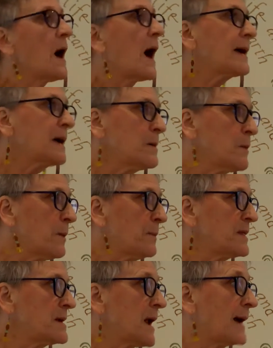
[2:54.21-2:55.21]
I came up
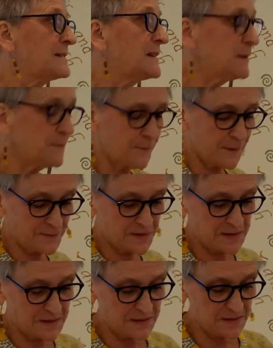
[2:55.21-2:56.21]
in the
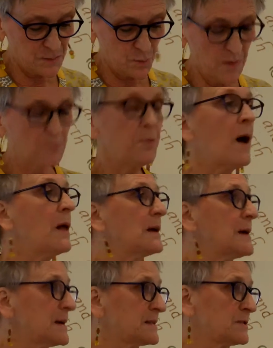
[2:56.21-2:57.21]
1950s when
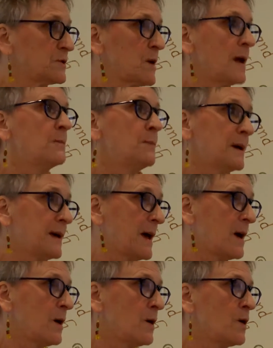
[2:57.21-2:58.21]
polyester and big
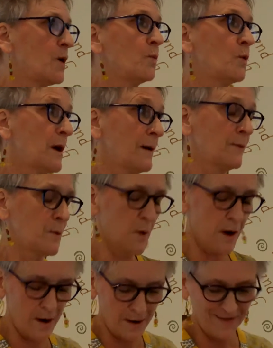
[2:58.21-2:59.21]
hair were
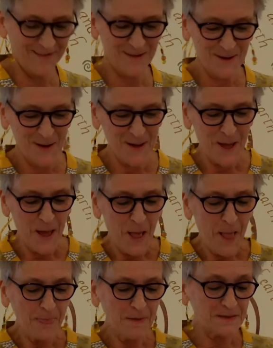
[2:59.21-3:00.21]
everywhere.
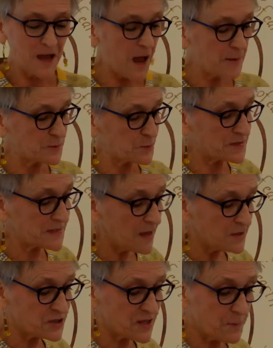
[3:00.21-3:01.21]
The times were
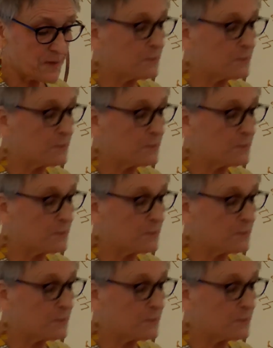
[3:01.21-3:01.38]
such that